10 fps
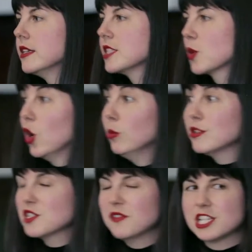So we're
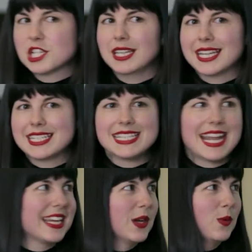almost finished collecting
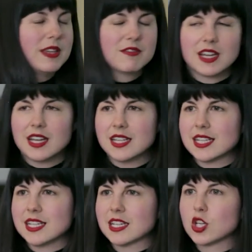data. We've got
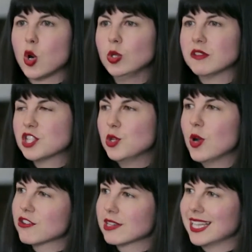a goal of
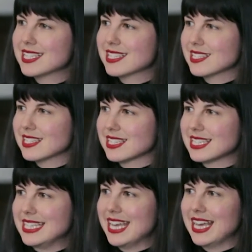200 lessons, and
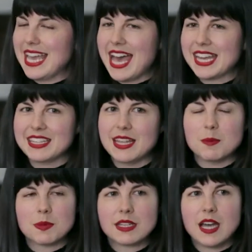today I added
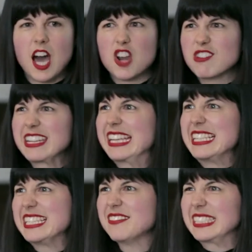up
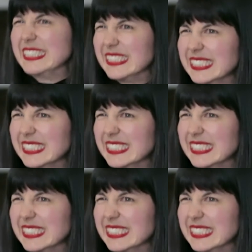197.